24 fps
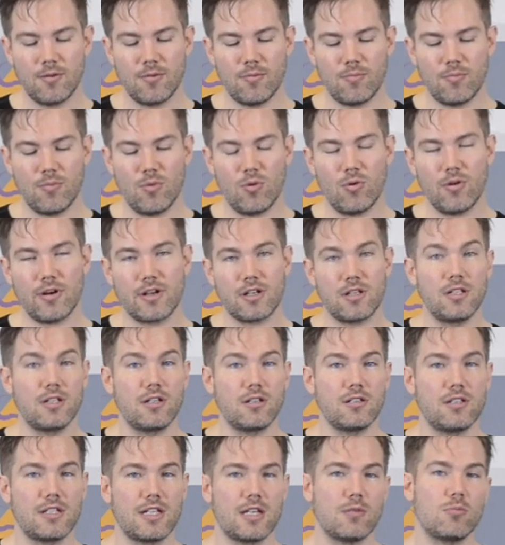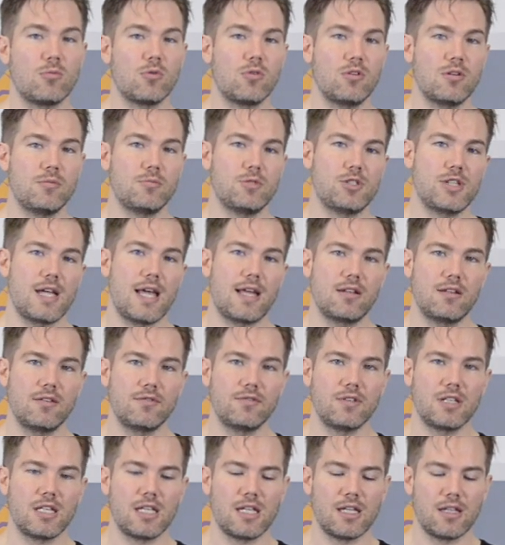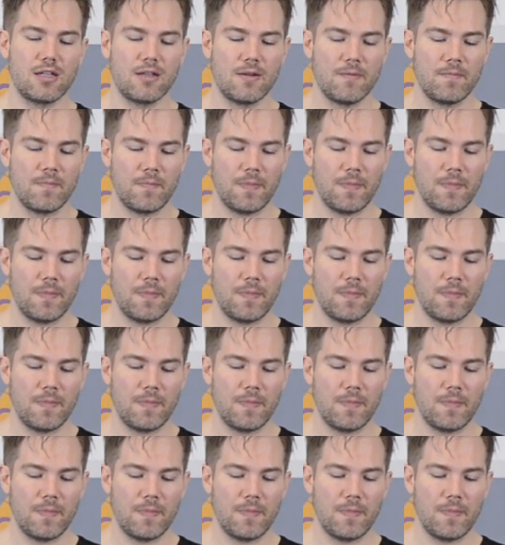more clearly and more objectively